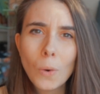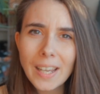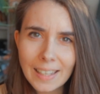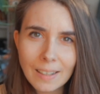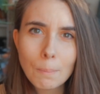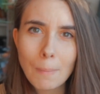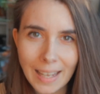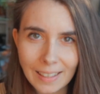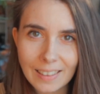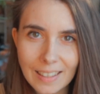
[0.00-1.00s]
We can
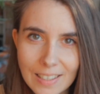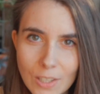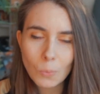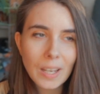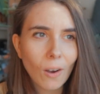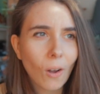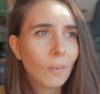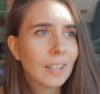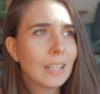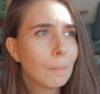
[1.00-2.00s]
make this. We
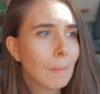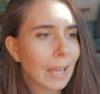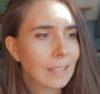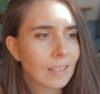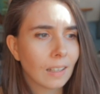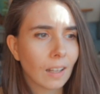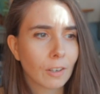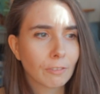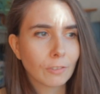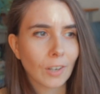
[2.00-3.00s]
already made a
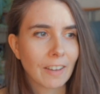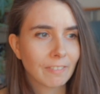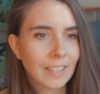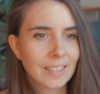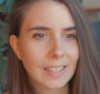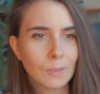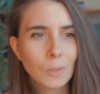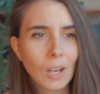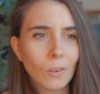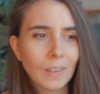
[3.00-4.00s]
lot of graphics and
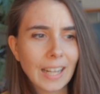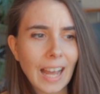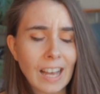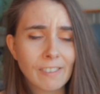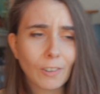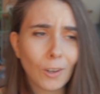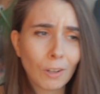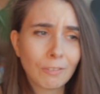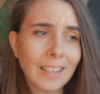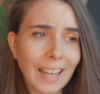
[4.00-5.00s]
we already have
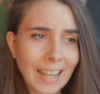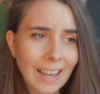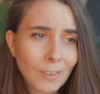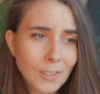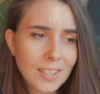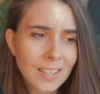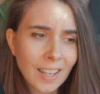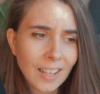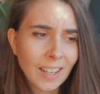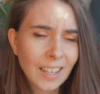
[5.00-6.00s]
all of the layouts.
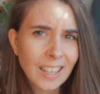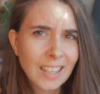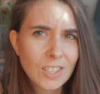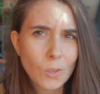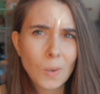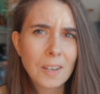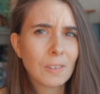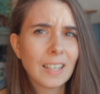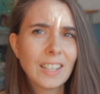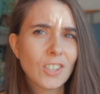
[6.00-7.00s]
So we
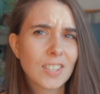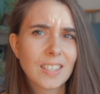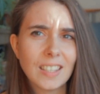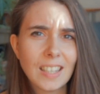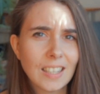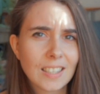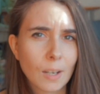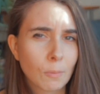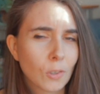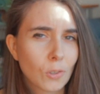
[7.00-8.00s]
really just need
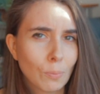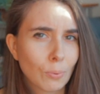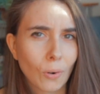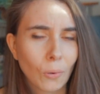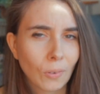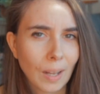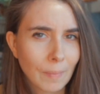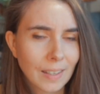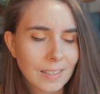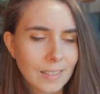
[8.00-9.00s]
someone to
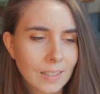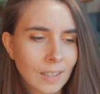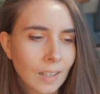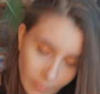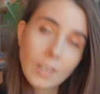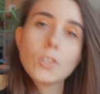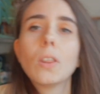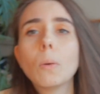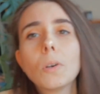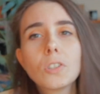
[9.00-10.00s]
program this.
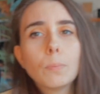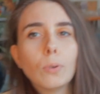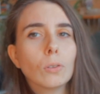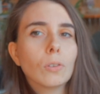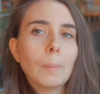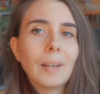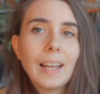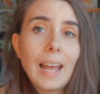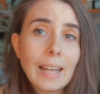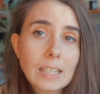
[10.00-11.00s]
So there was a
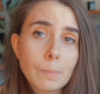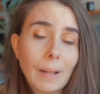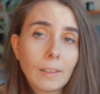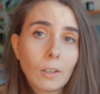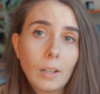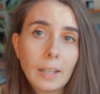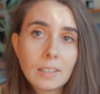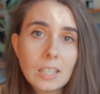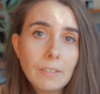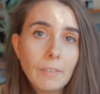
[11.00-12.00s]
programmer at
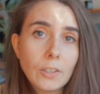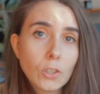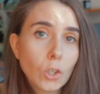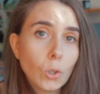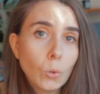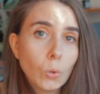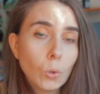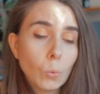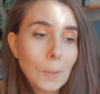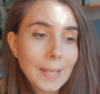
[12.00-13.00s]
Spellkollektivet
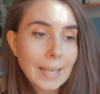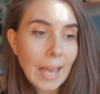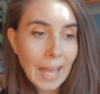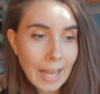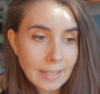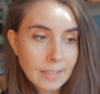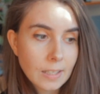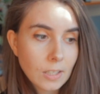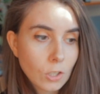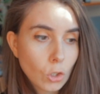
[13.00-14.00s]
who we
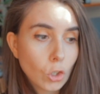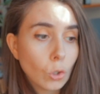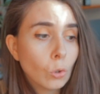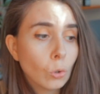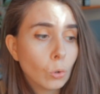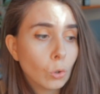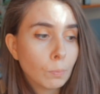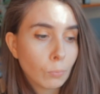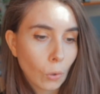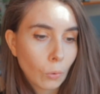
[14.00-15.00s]
asked
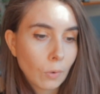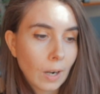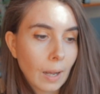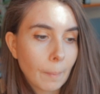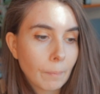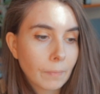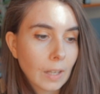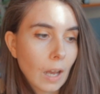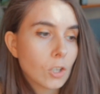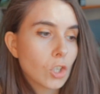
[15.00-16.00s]
to program
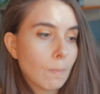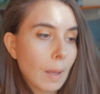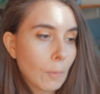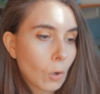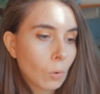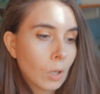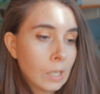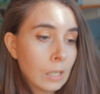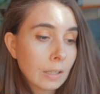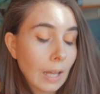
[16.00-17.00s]
Kanji Memo.
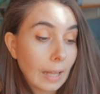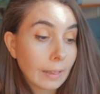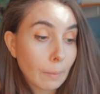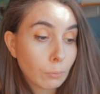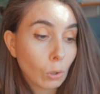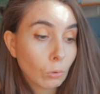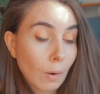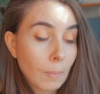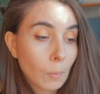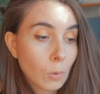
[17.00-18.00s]
And that
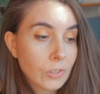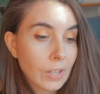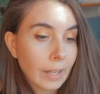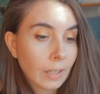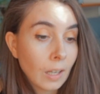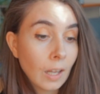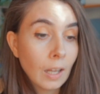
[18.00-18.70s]
programmer was like,